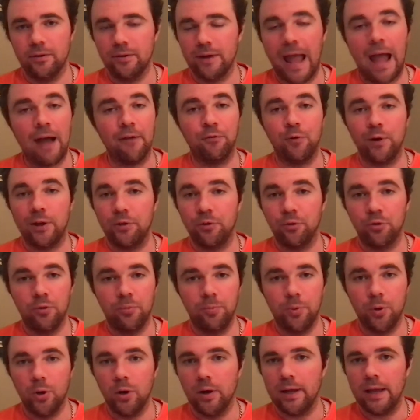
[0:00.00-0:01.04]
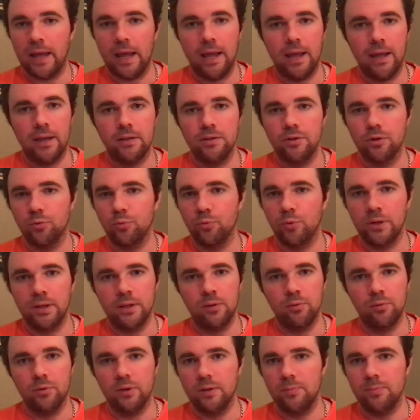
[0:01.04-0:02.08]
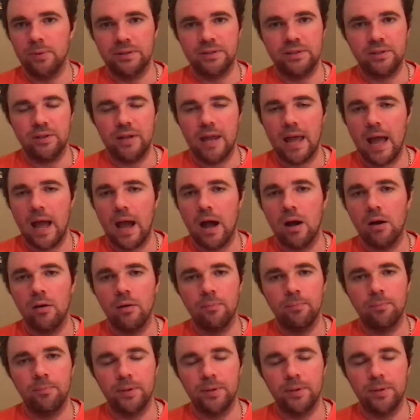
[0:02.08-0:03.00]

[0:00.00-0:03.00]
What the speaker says: halfway through the book and you're really, really busy now,